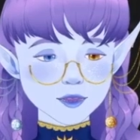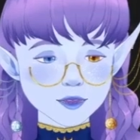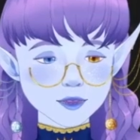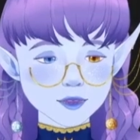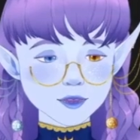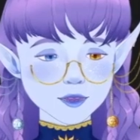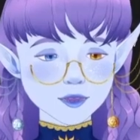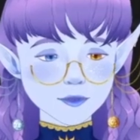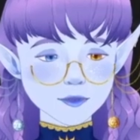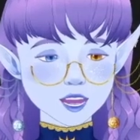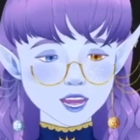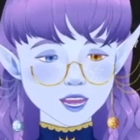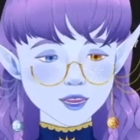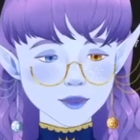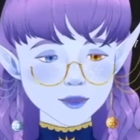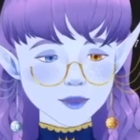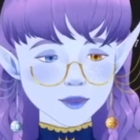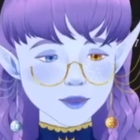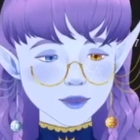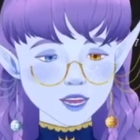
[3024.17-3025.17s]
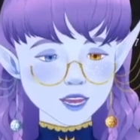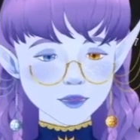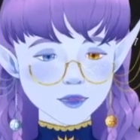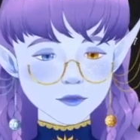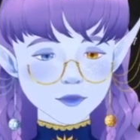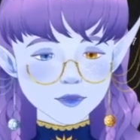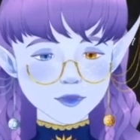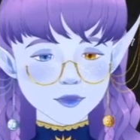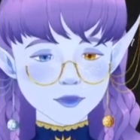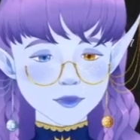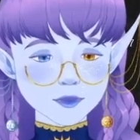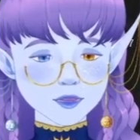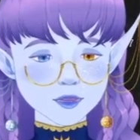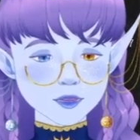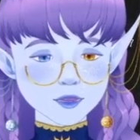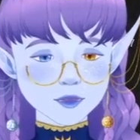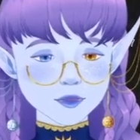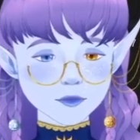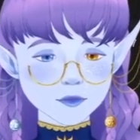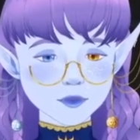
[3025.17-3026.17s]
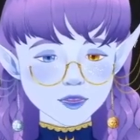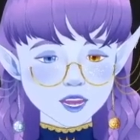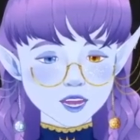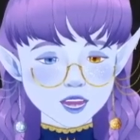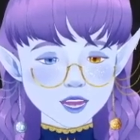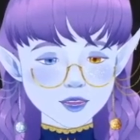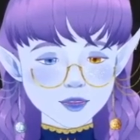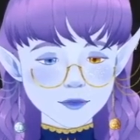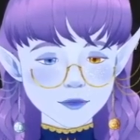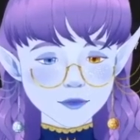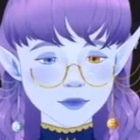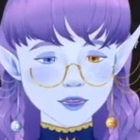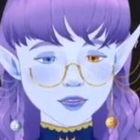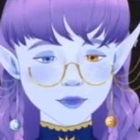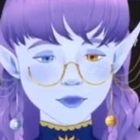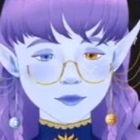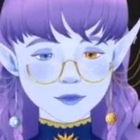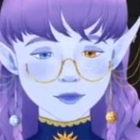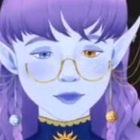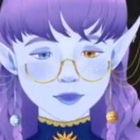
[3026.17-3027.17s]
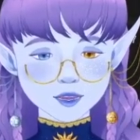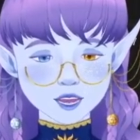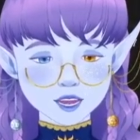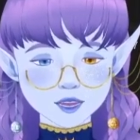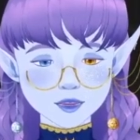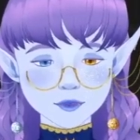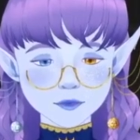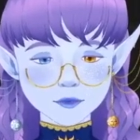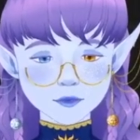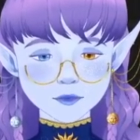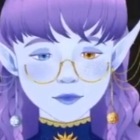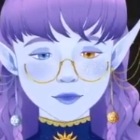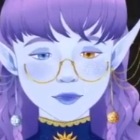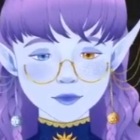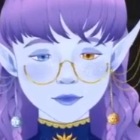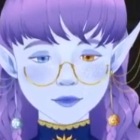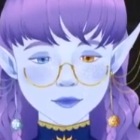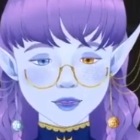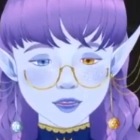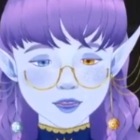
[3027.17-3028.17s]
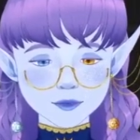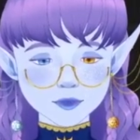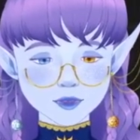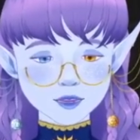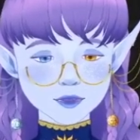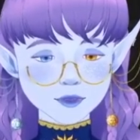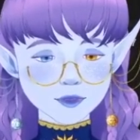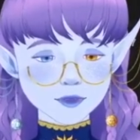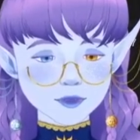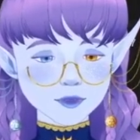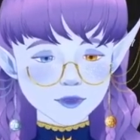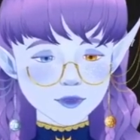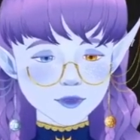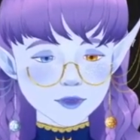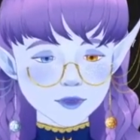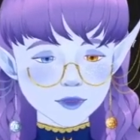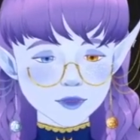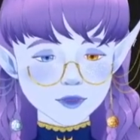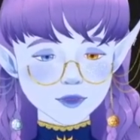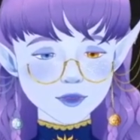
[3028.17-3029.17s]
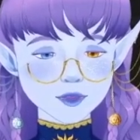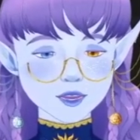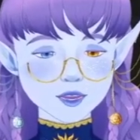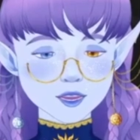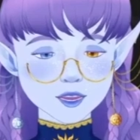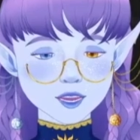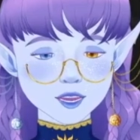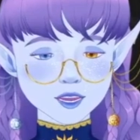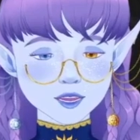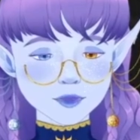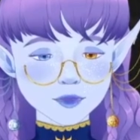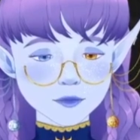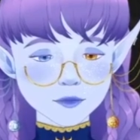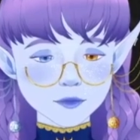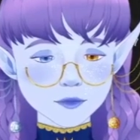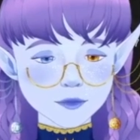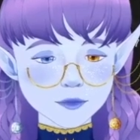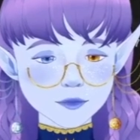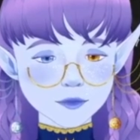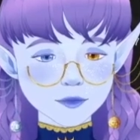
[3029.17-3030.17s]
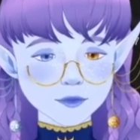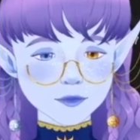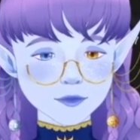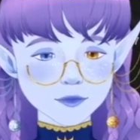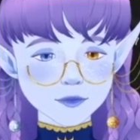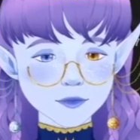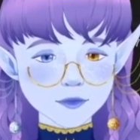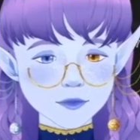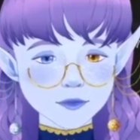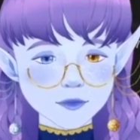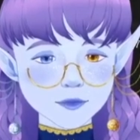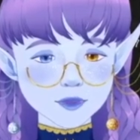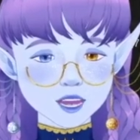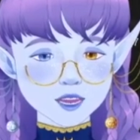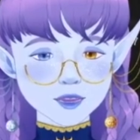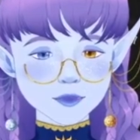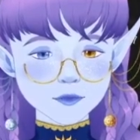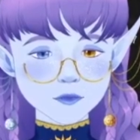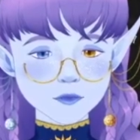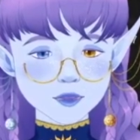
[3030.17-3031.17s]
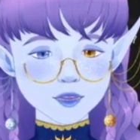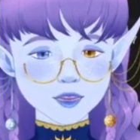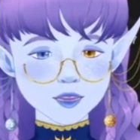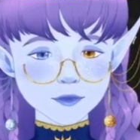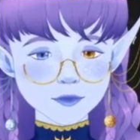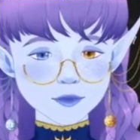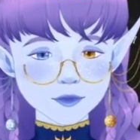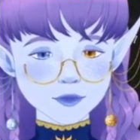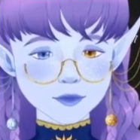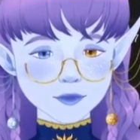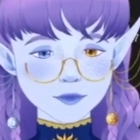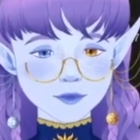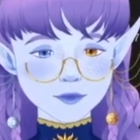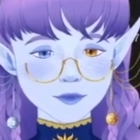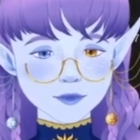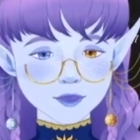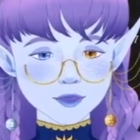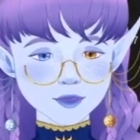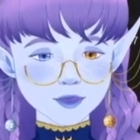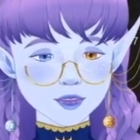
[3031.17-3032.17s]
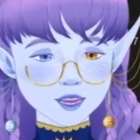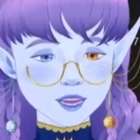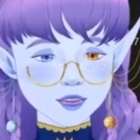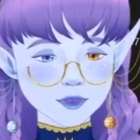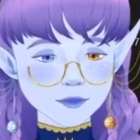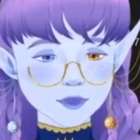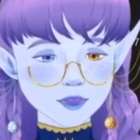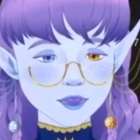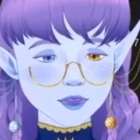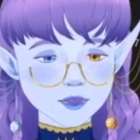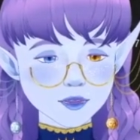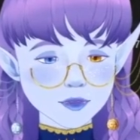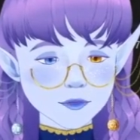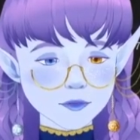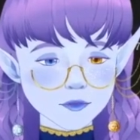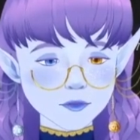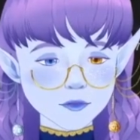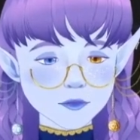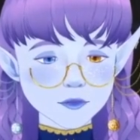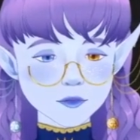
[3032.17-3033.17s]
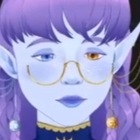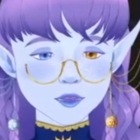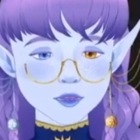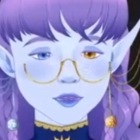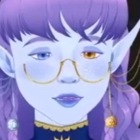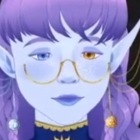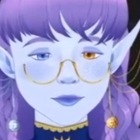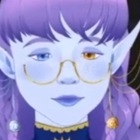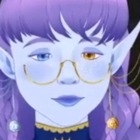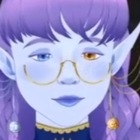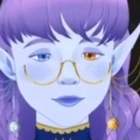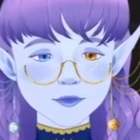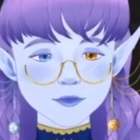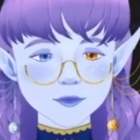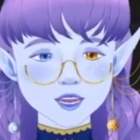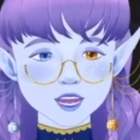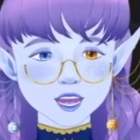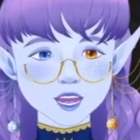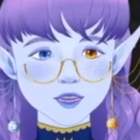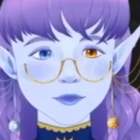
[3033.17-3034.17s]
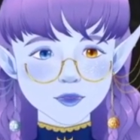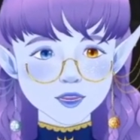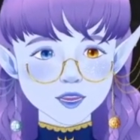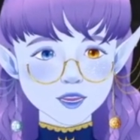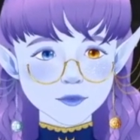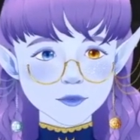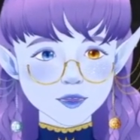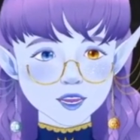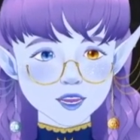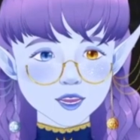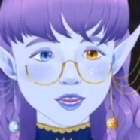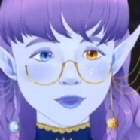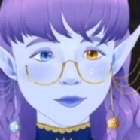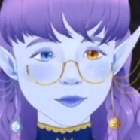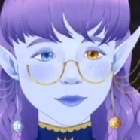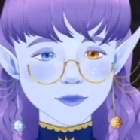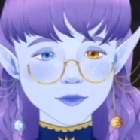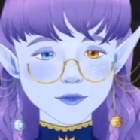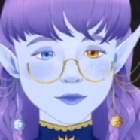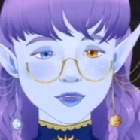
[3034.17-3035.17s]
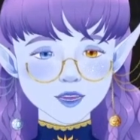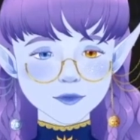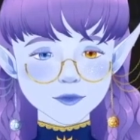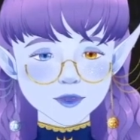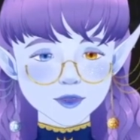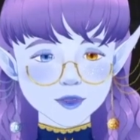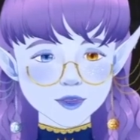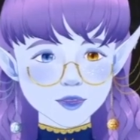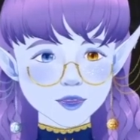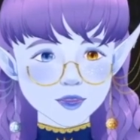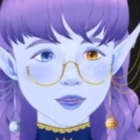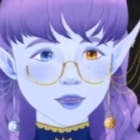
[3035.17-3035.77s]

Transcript: the best ever, so I'll be besotted for 5 years. Um, and I don't want him to dislike me, so sure. Yeah, we'll get married, obviously.